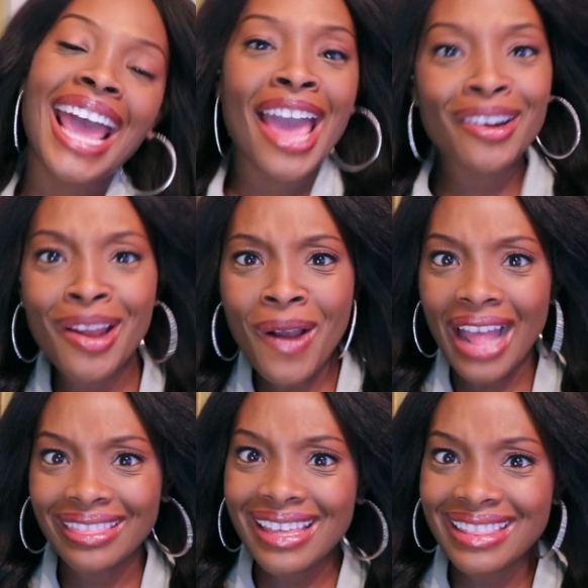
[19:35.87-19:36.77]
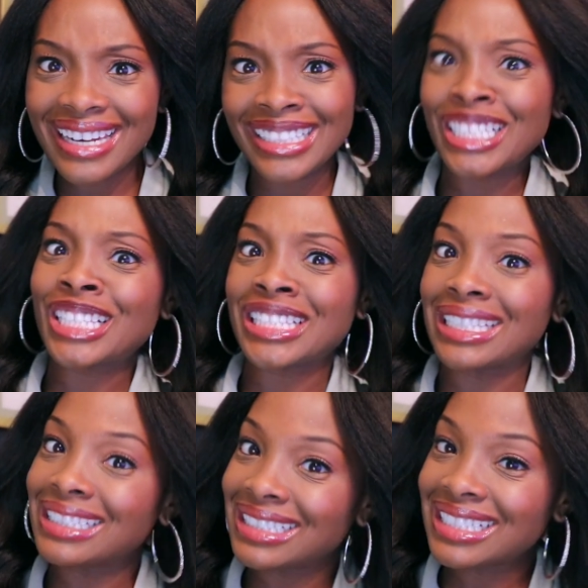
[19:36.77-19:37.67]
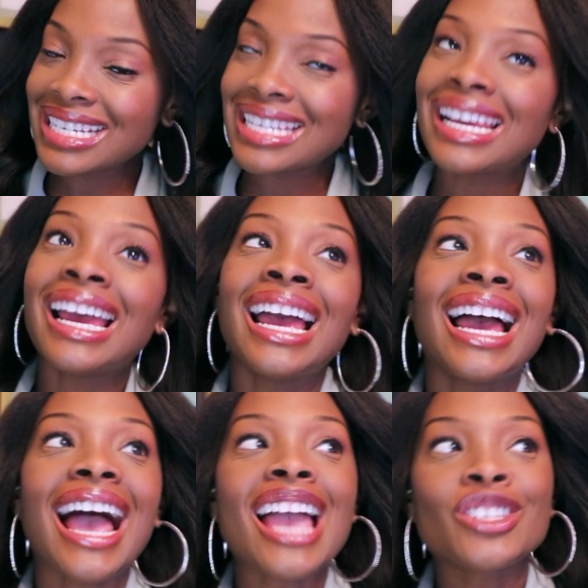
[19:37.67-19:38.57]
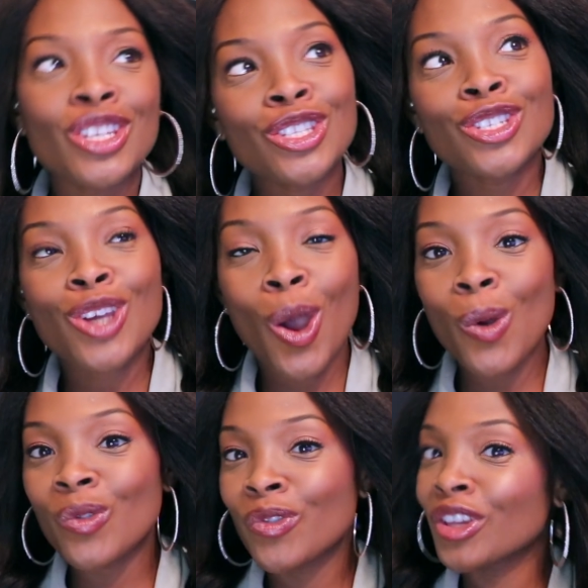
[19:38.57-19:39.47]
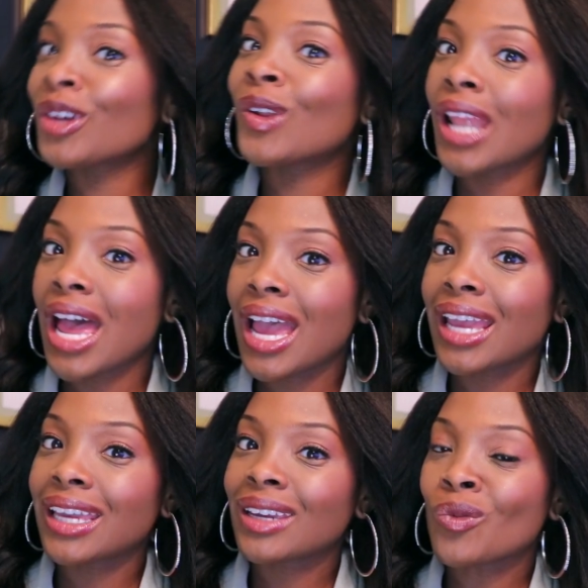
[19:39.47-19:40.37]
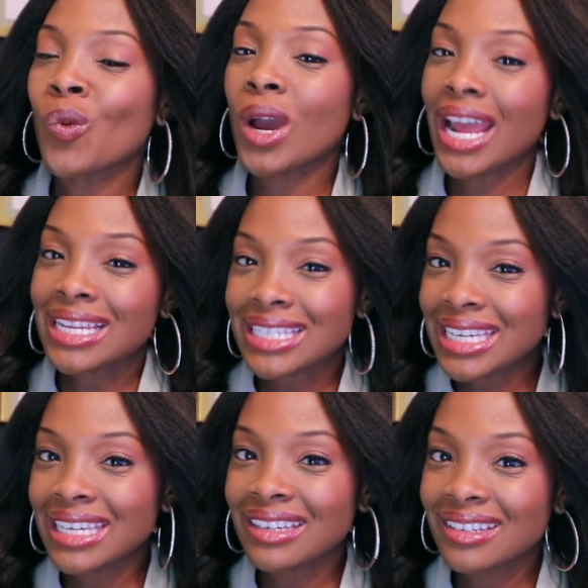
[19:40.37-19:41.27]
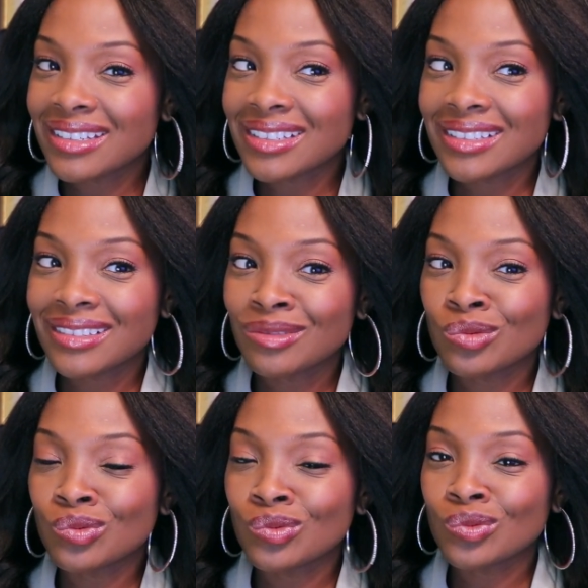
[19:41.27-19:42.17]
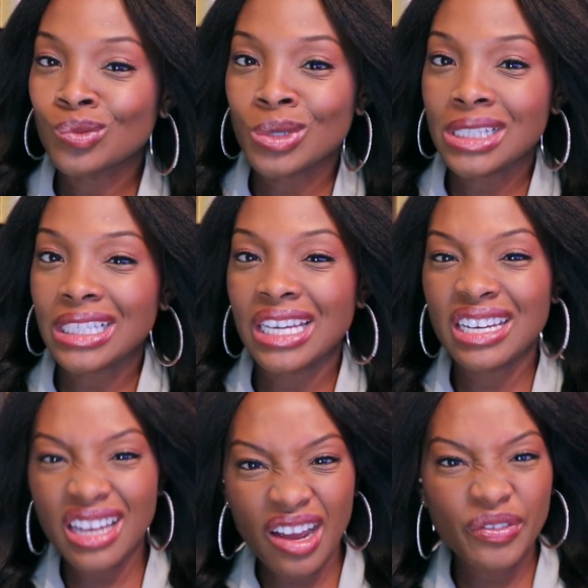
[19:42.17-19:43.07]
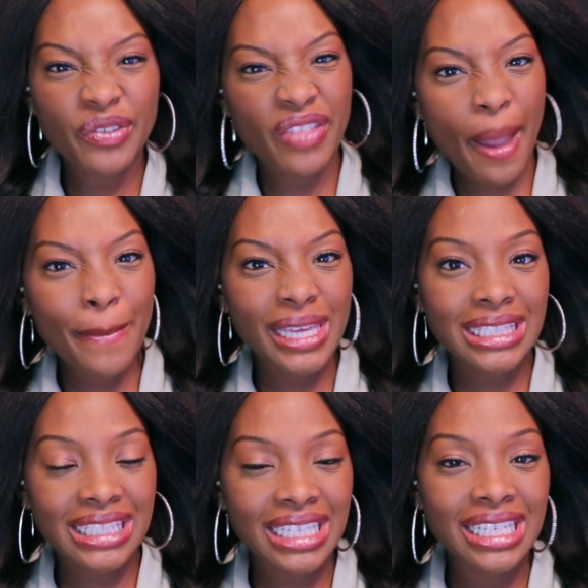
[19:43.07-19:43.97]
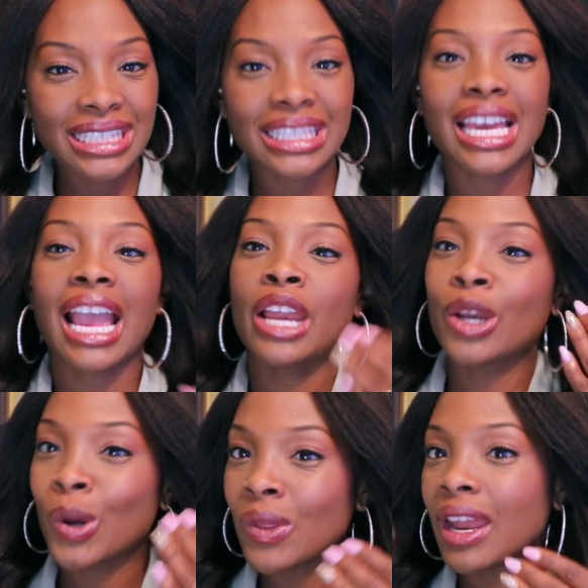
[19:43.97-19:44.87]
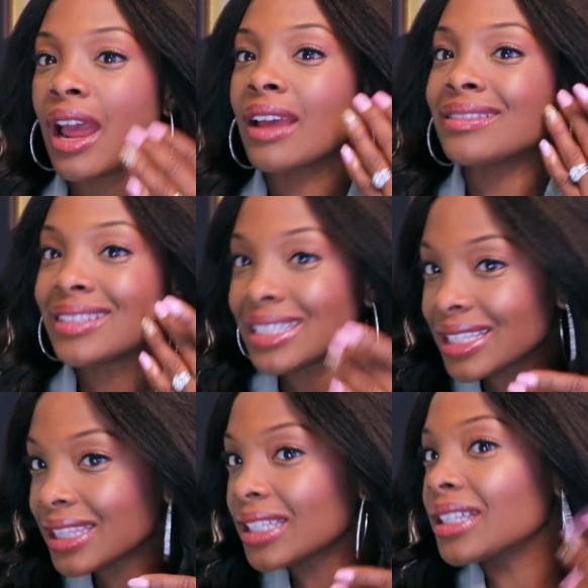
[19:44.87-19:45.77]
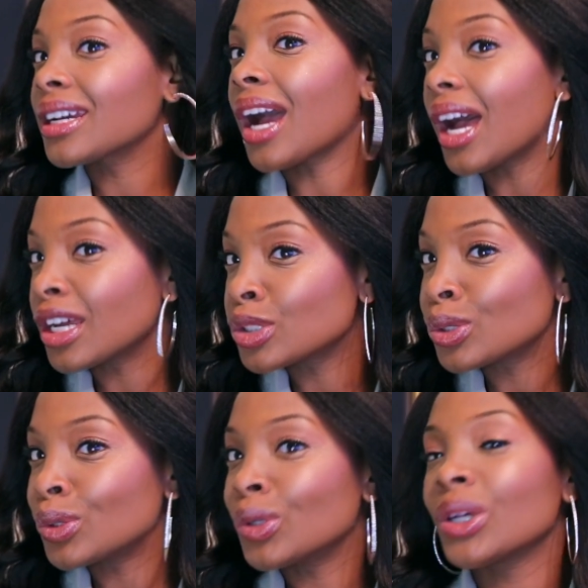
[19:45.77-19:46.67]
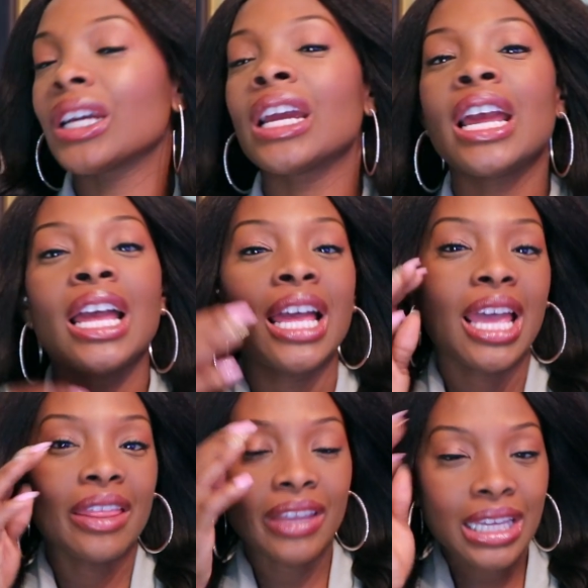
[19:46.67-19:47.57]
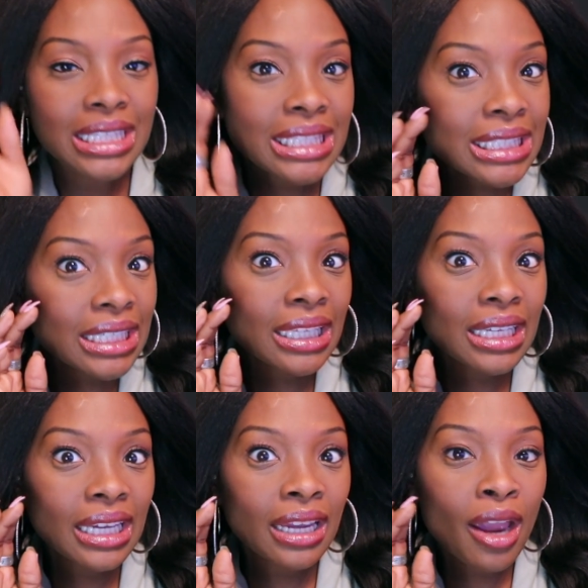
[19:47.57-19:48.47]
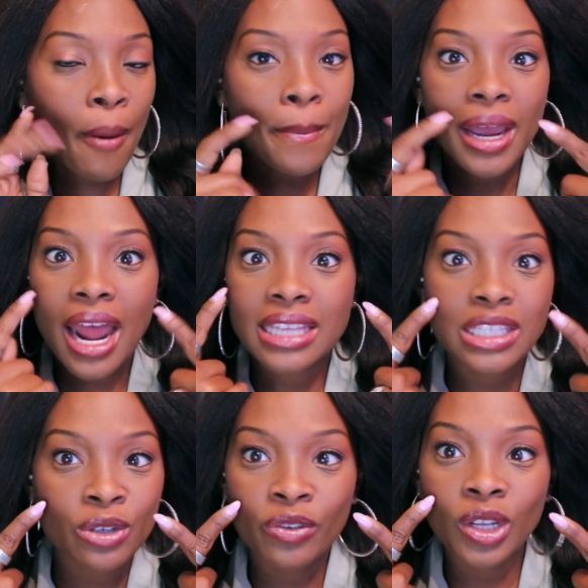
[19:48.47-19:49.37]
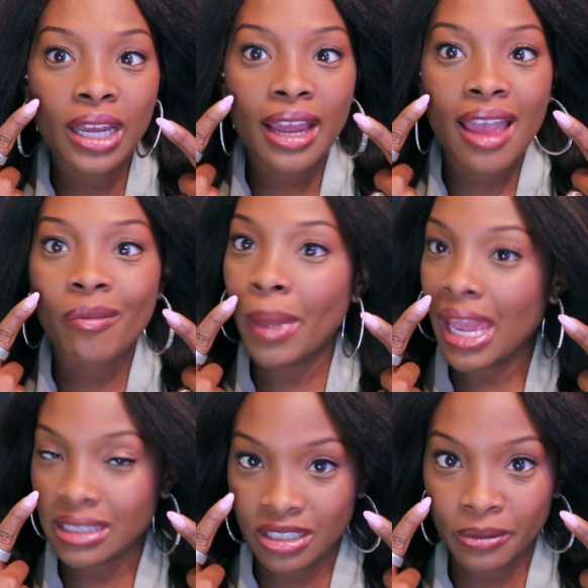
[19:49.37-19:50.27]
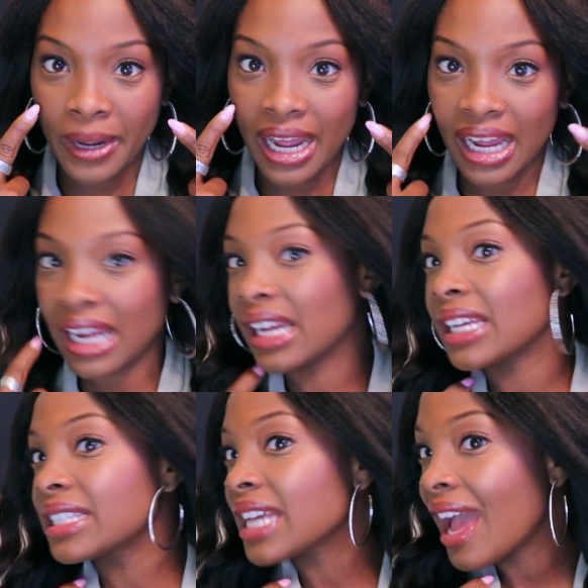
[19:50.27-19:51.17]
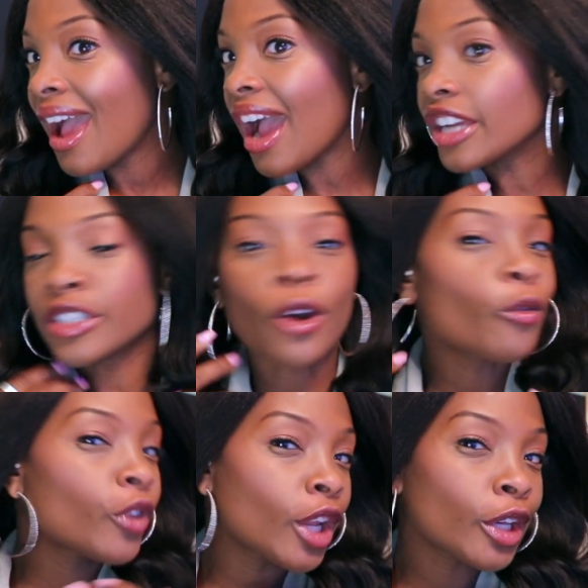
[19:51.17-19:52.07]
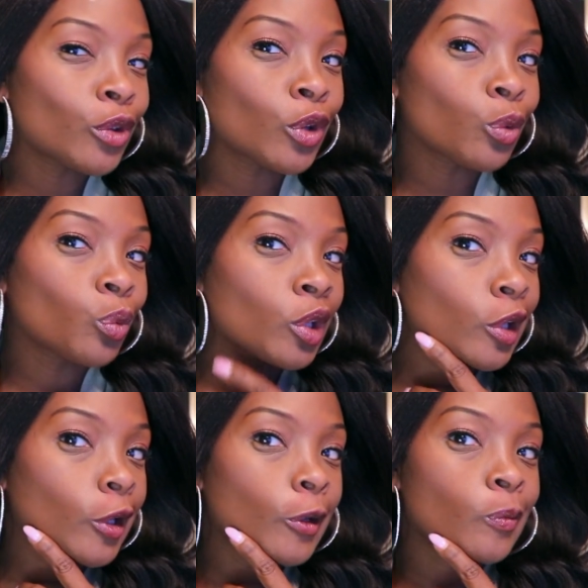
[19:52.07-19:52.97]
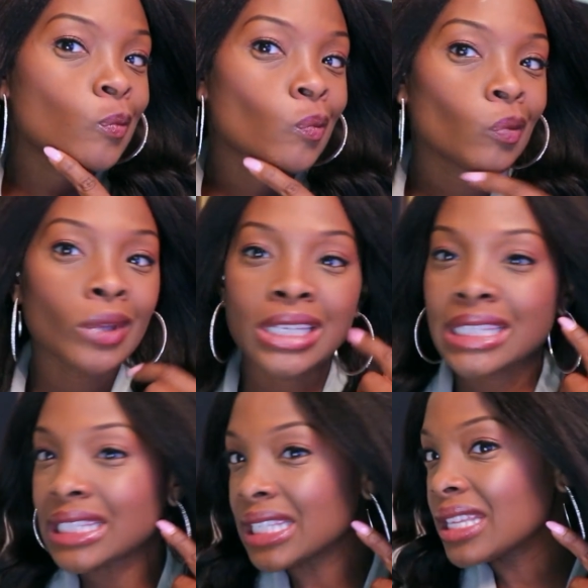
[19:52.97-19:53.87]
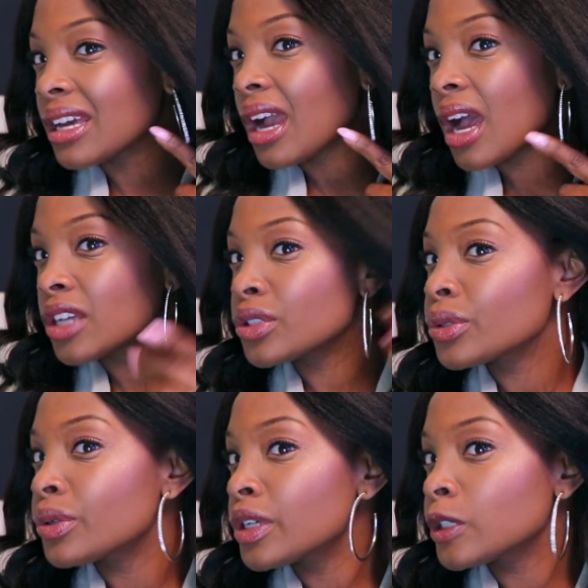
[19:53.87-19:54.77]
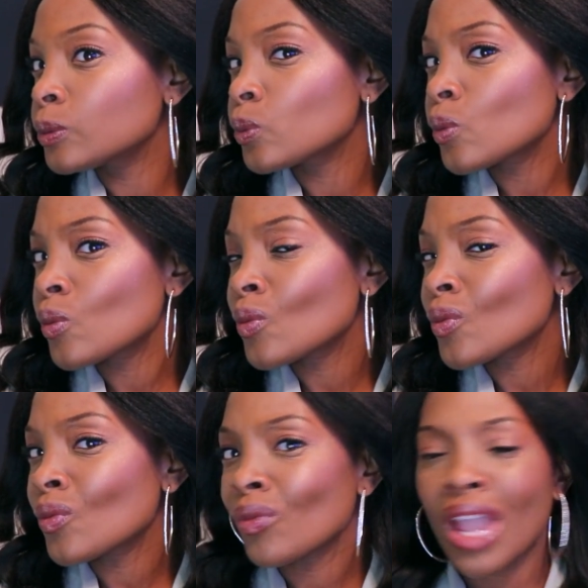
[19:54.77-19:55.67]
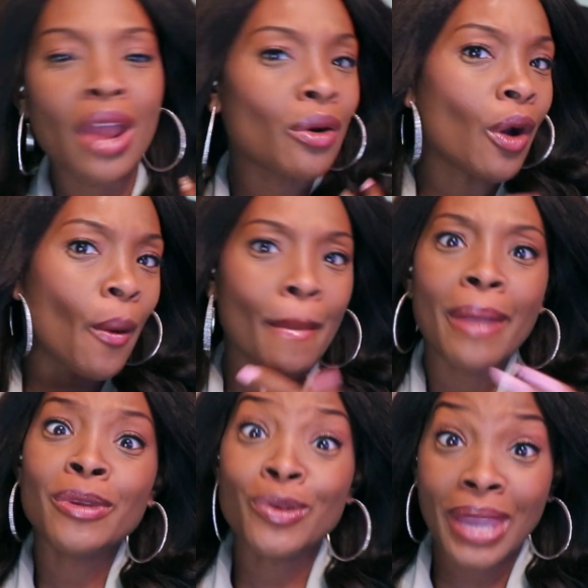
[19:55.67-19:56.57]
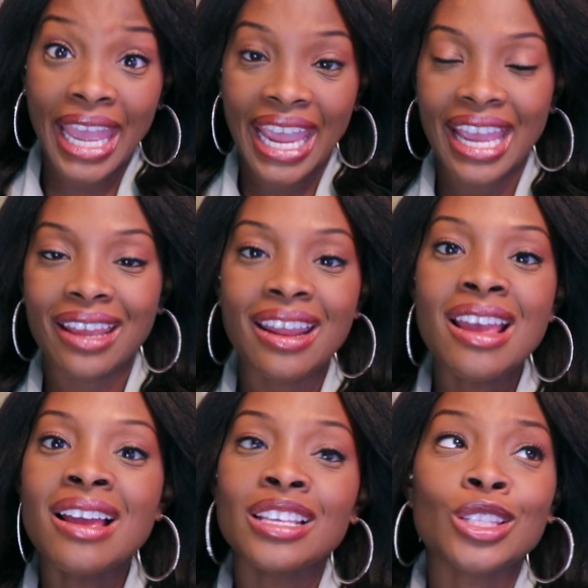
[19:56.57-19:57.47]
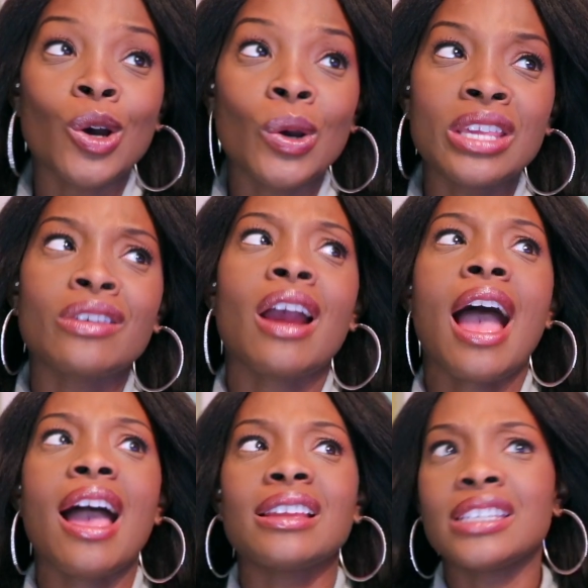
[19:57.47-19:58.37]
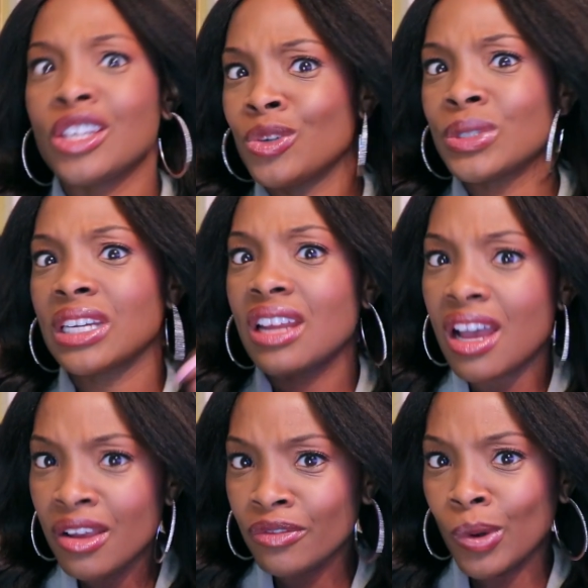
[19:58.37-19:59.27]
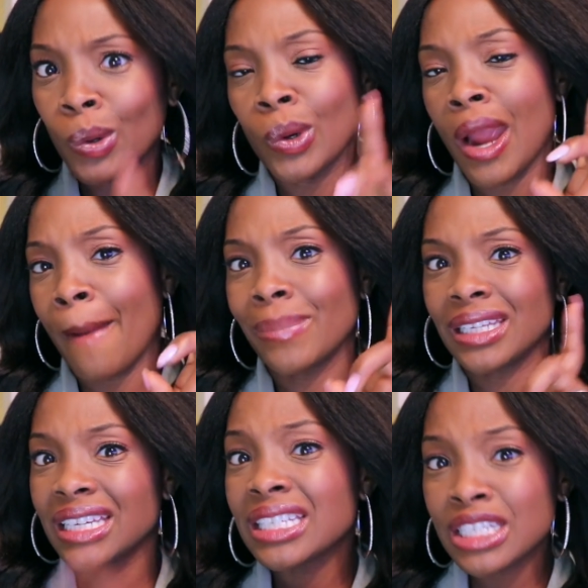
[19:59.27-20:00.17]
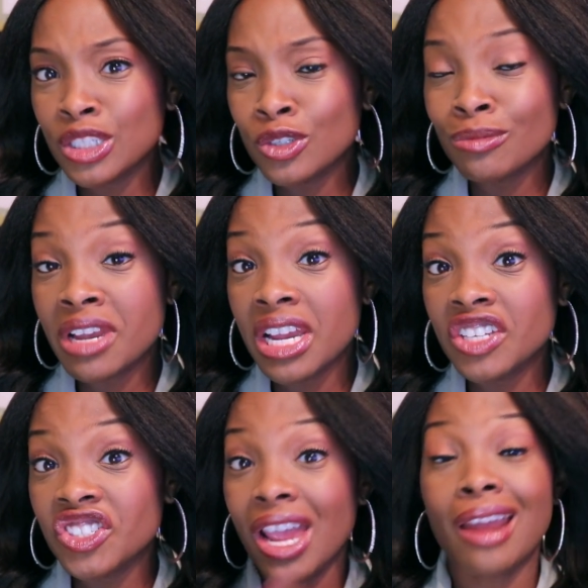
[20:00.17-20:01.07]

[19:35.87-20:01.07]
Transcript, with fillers: I don't know, I think that it looks good. I just don't feel like what I did was enough, if that makes sense. Like I know that I did the contour and the concealing, but I still feel like I have bags under my eyes. I don't feel like you can really see the contour. I don't know, maybe you can. So either I didn't use enough or I blended too much.